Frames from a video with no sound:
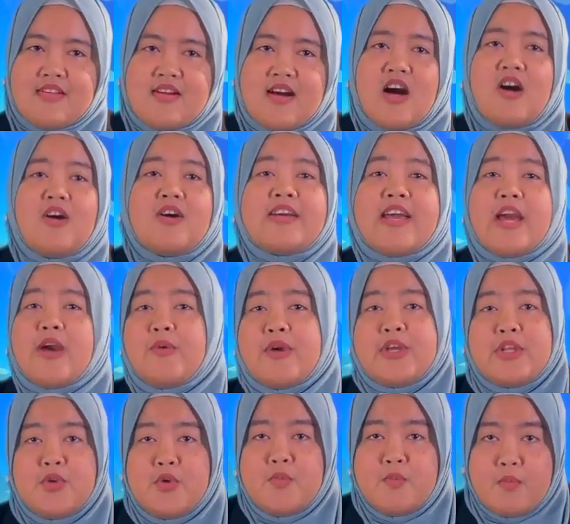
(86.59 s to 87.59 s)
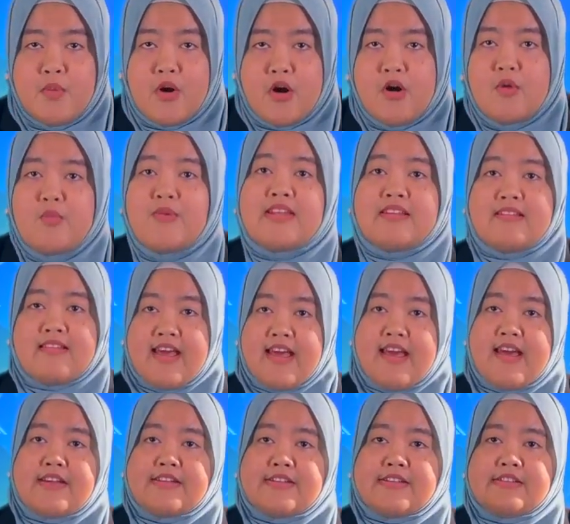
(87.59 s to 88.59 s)
How can we do more with
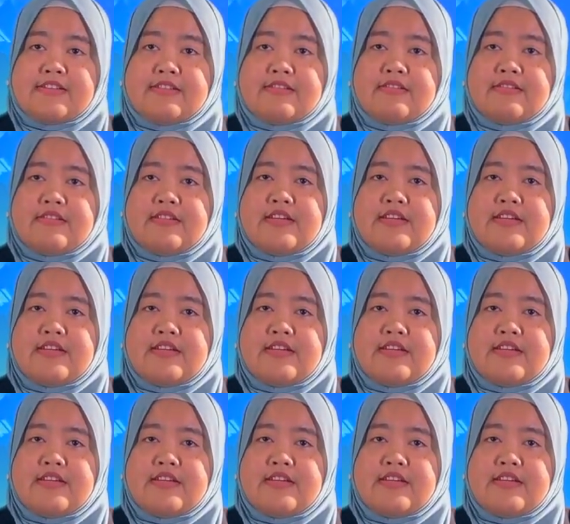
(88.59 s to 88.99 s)
less?